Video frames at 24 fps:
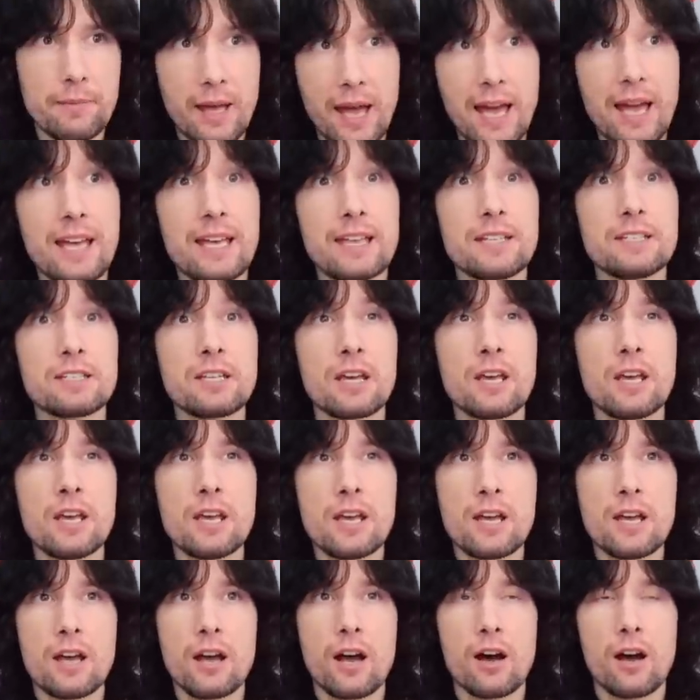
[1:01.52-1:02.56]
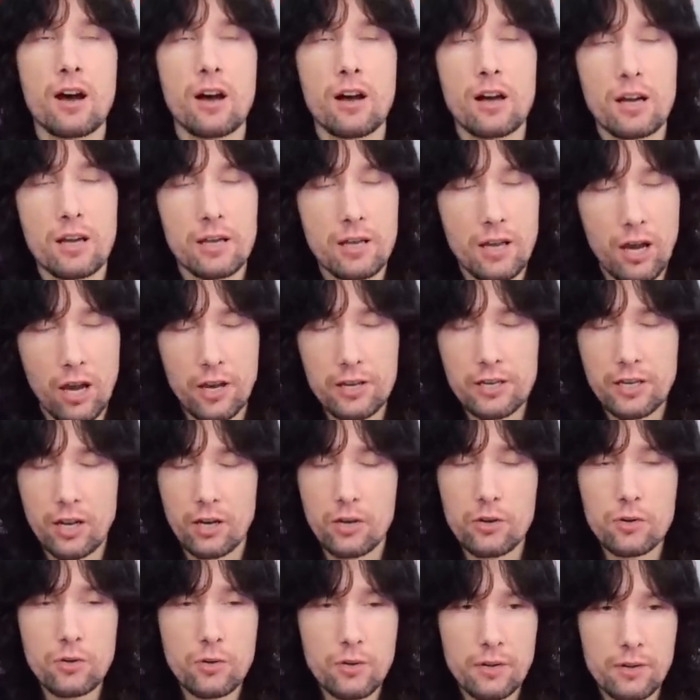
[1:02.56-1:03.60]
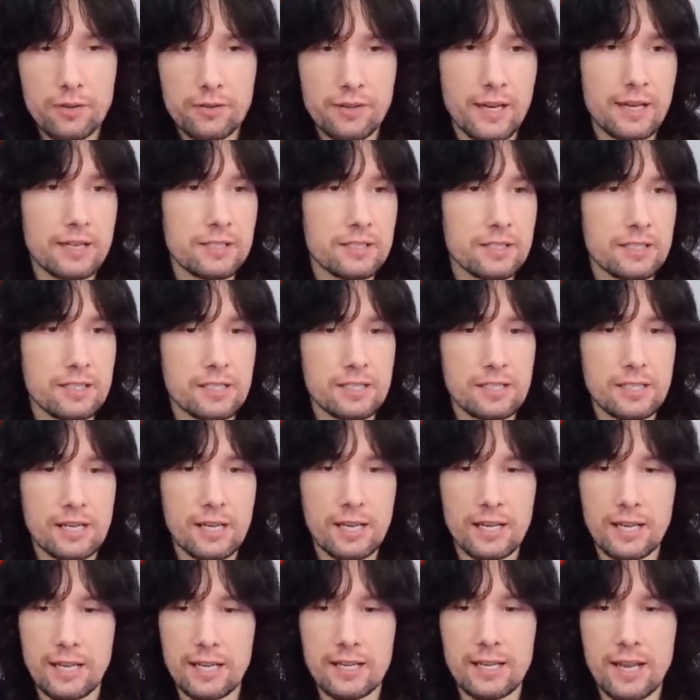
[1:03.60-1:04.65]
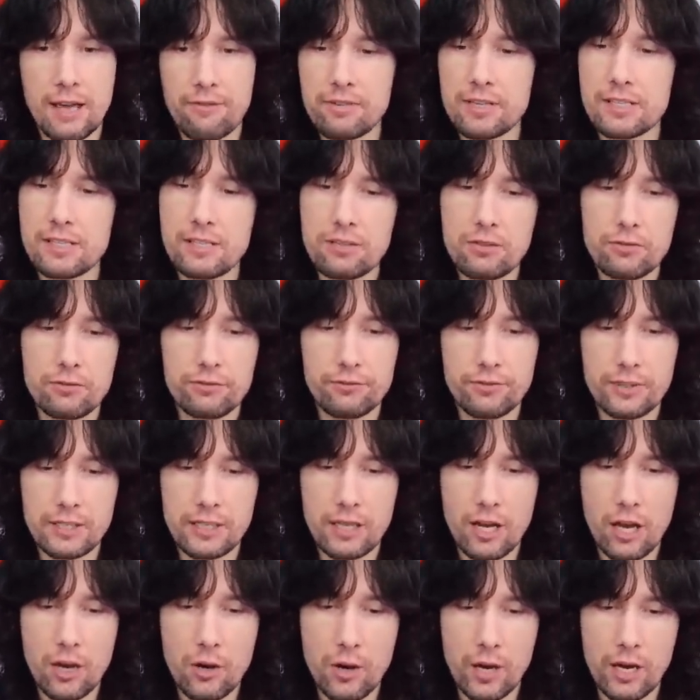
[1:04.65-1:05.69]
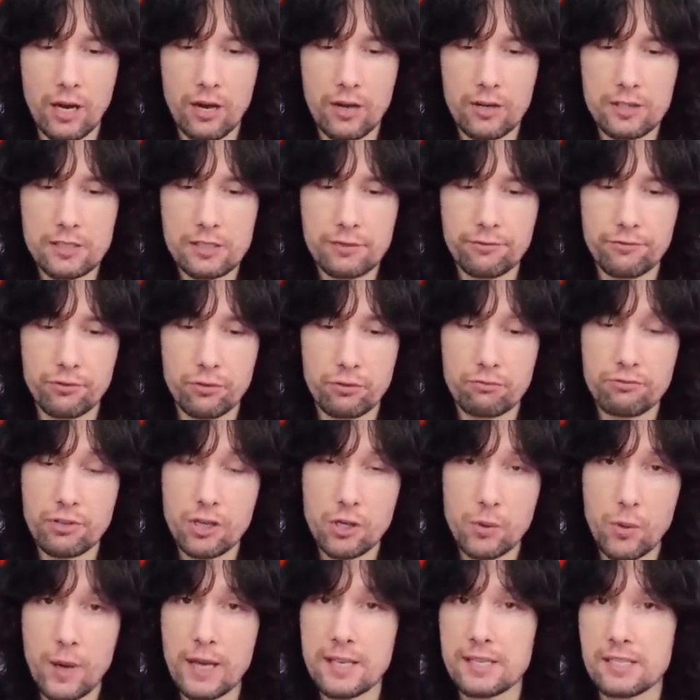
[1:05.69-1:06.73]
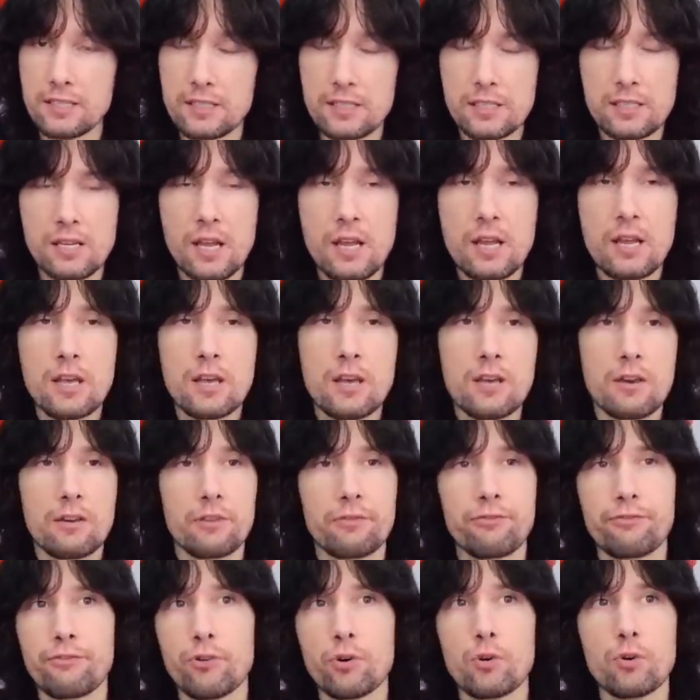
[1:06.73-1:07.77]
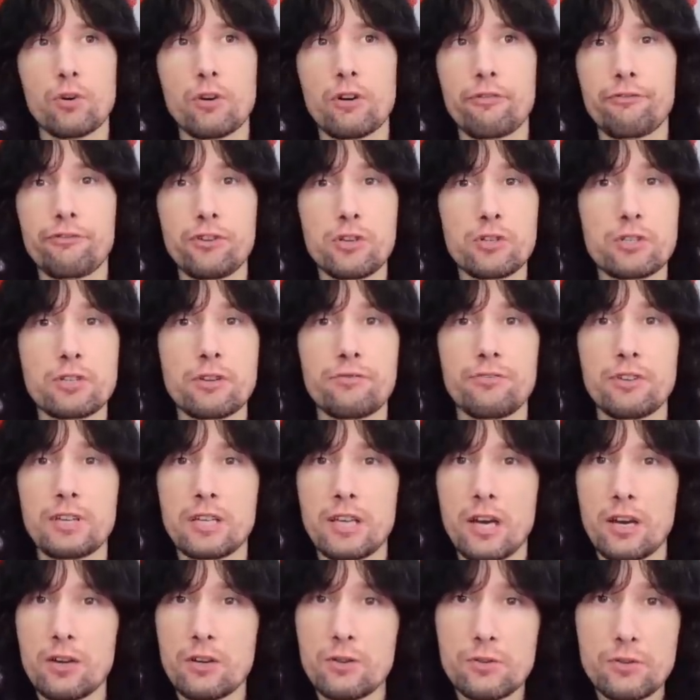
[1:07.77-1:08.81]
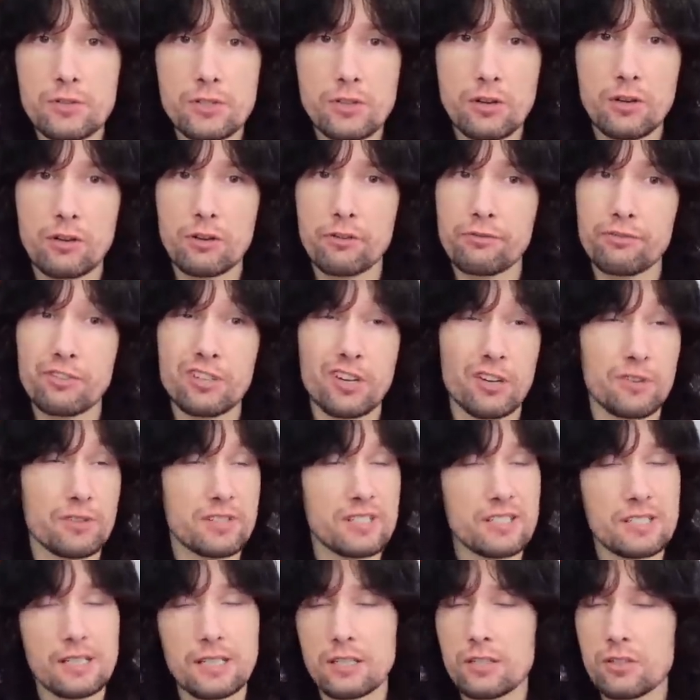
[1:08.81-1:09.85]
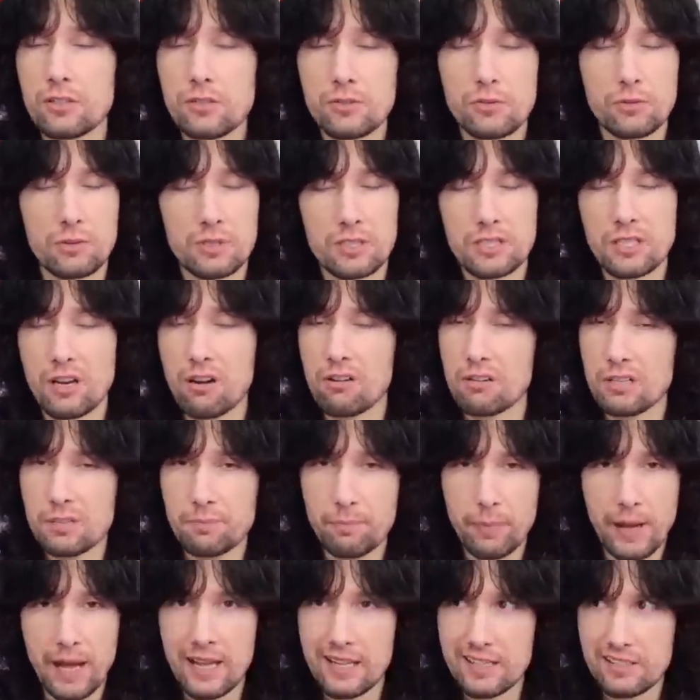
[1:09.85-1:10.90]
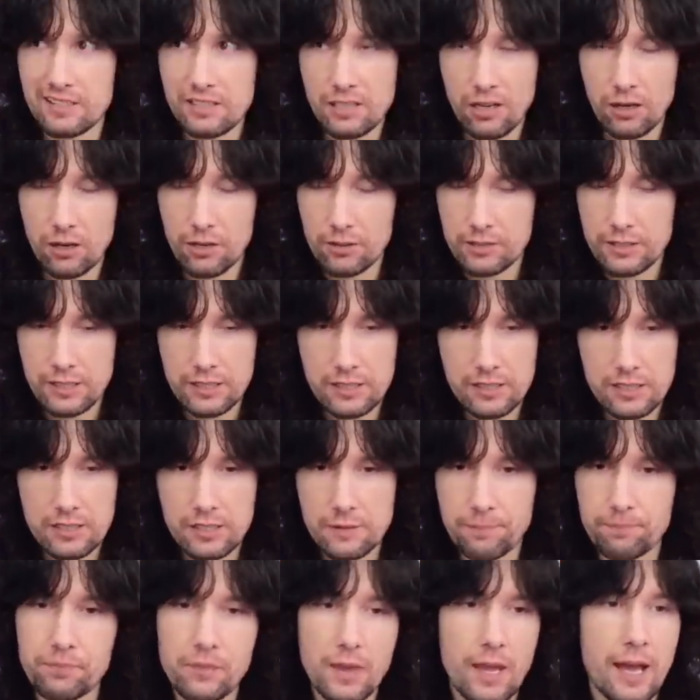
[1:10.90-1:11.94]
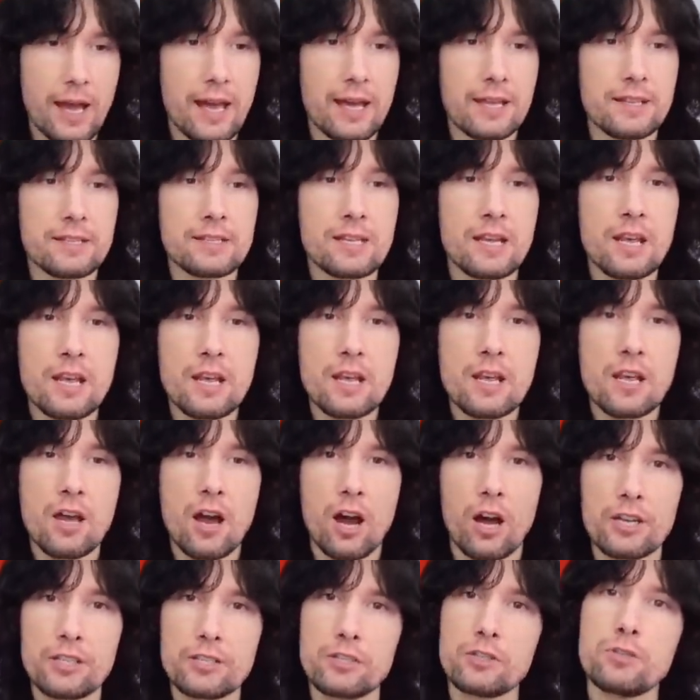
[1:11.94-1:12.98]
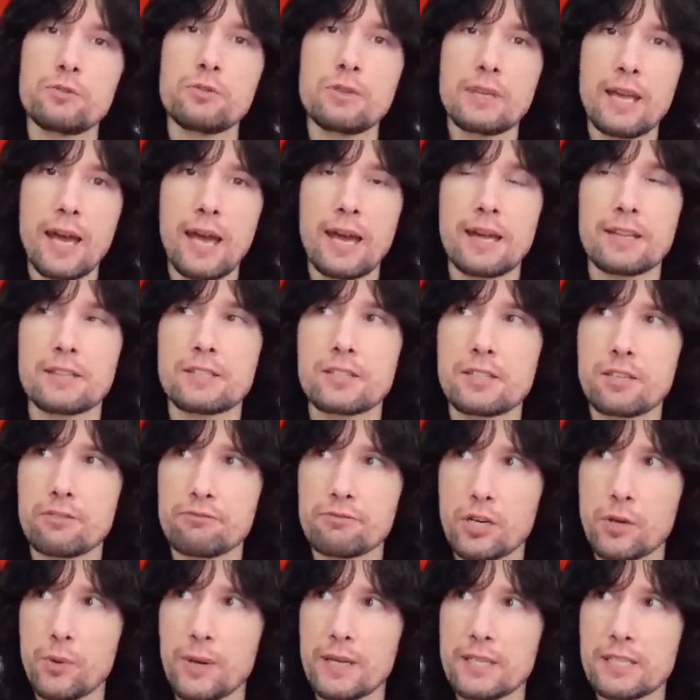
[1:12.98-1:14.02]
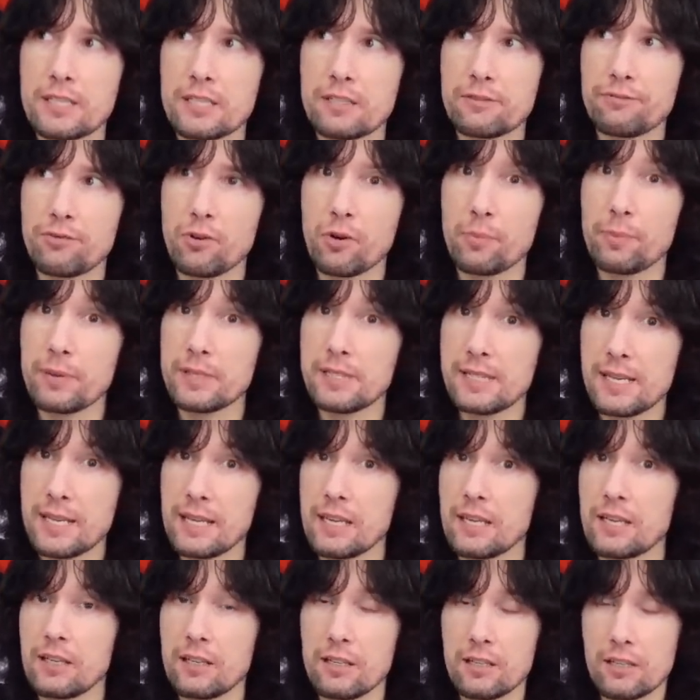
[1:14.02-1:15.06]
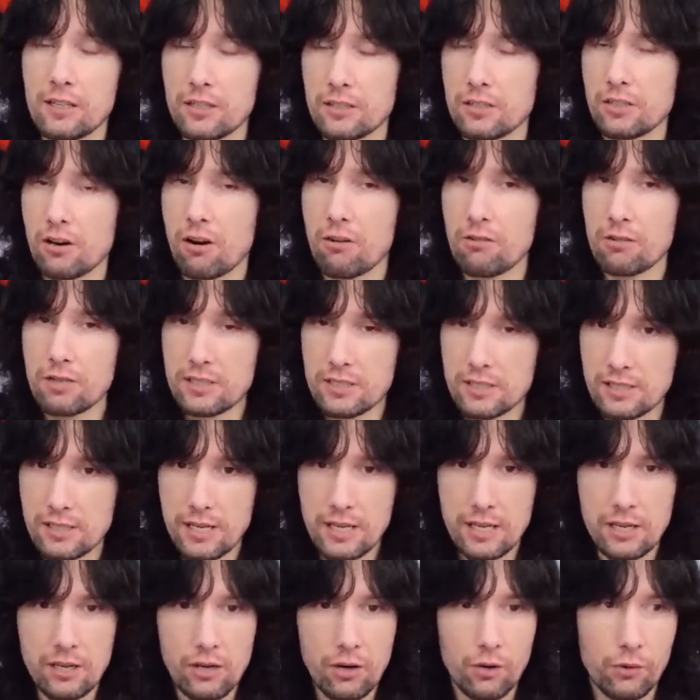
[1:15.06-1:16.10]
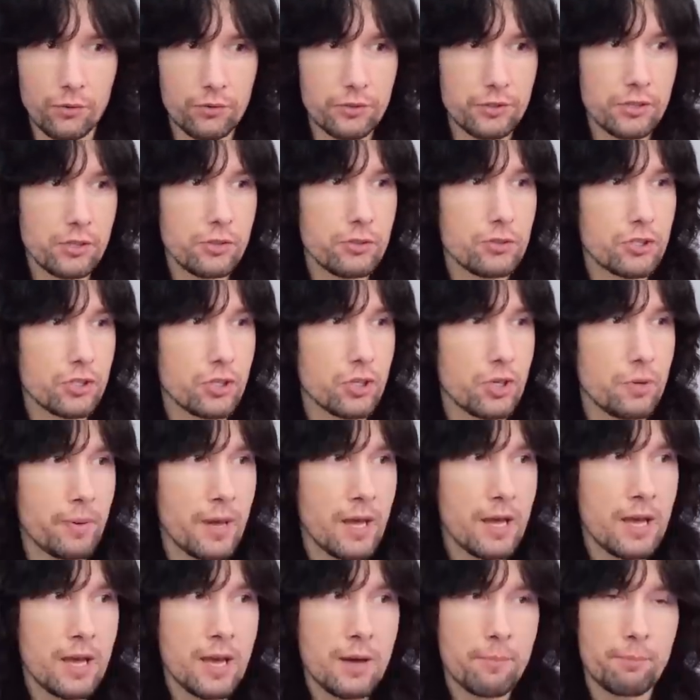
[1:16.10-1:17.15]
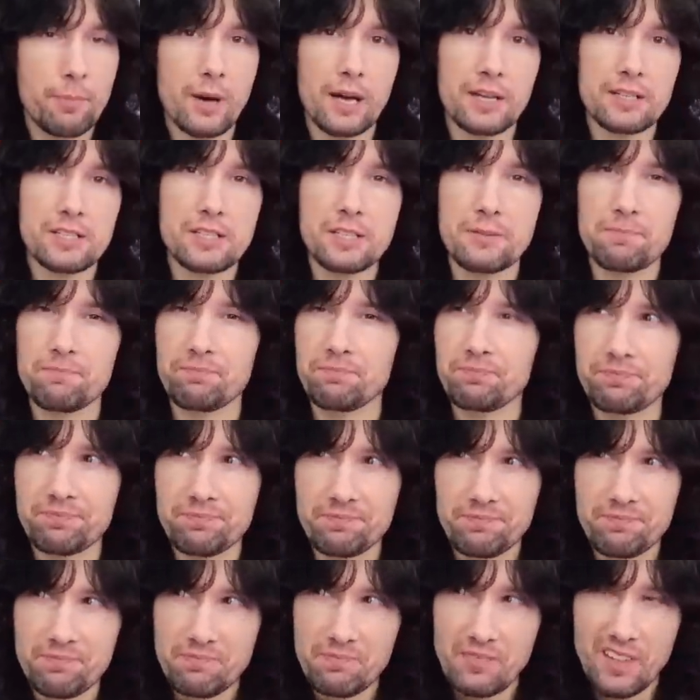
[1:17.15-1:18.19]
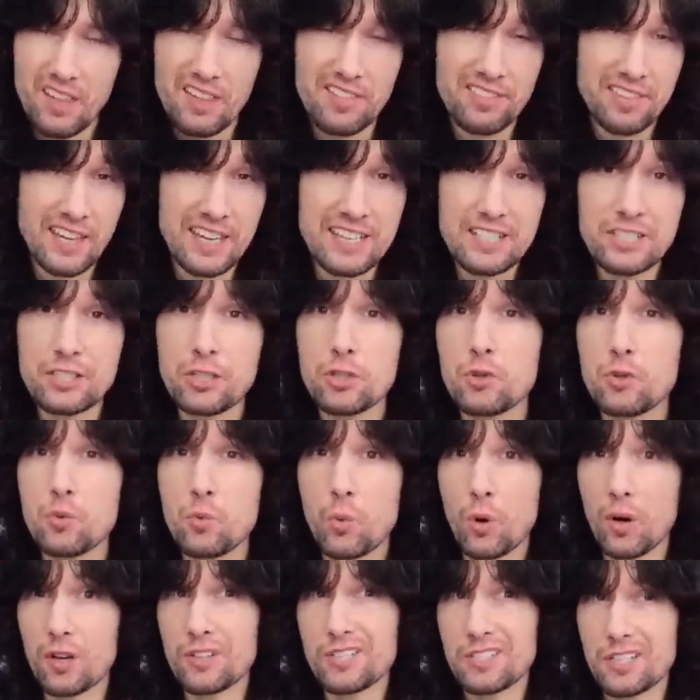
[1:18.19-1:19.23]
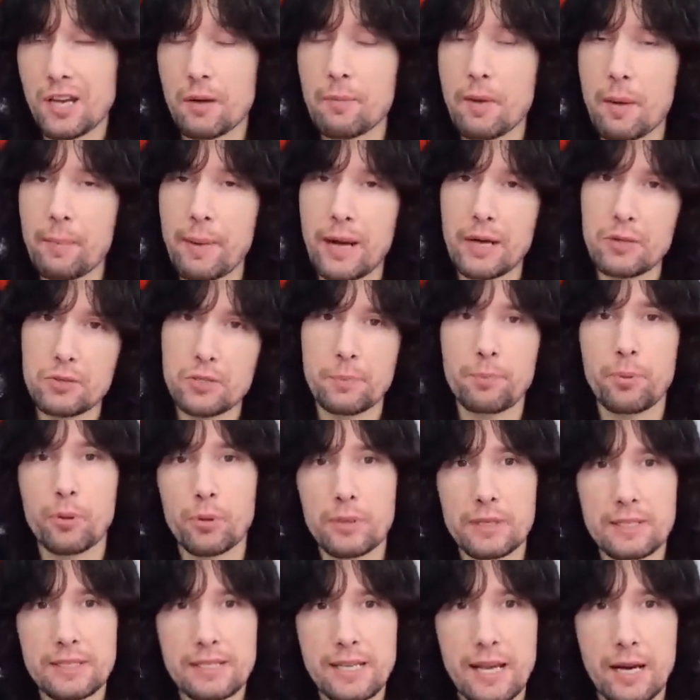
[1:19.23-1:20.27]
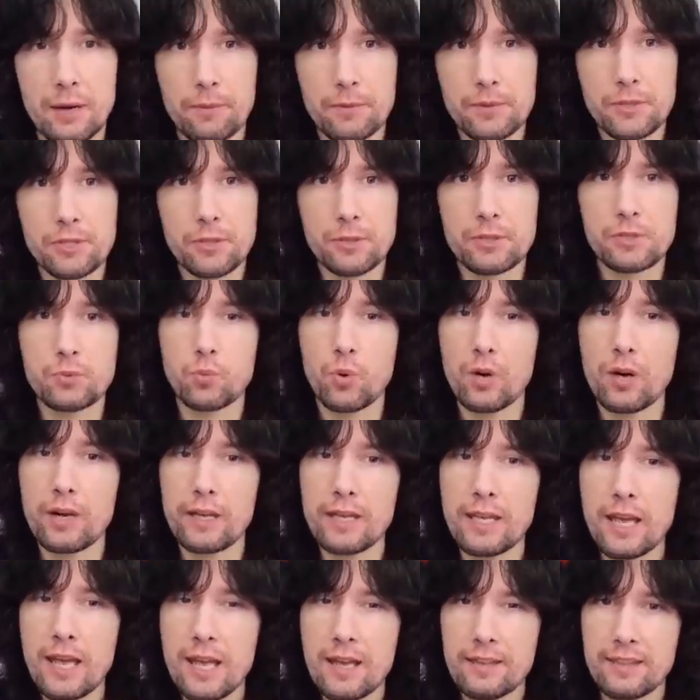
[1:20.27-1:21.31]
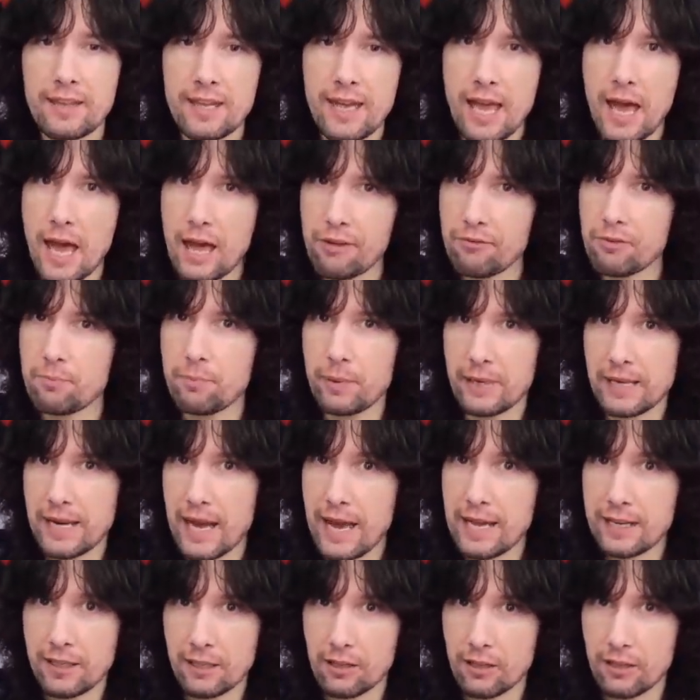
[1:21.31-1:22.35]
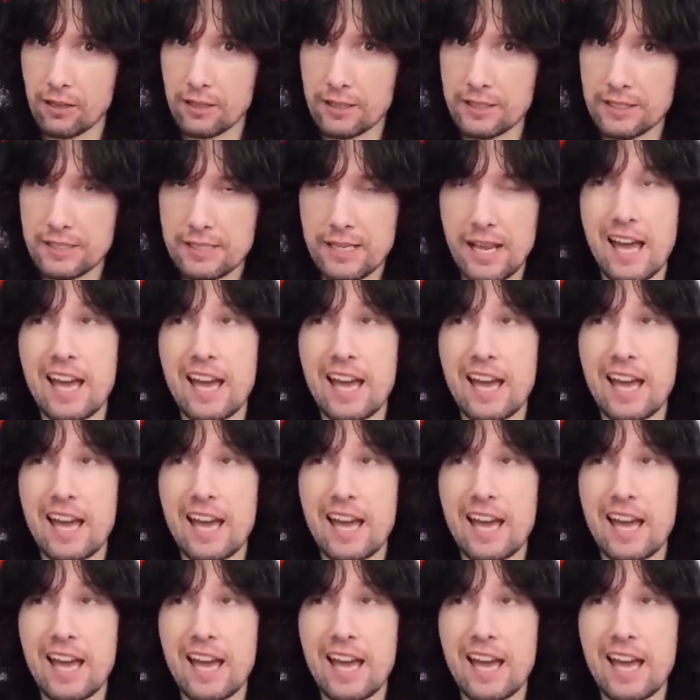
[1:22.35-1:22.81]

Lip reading: And I know that in every single video I ask for requests for future videos of singers or guitarists, bands, artists, and I do get requests for particular guitarists here on YouTube, but they do what I'm about to point out. So it's why they haven't been analysed.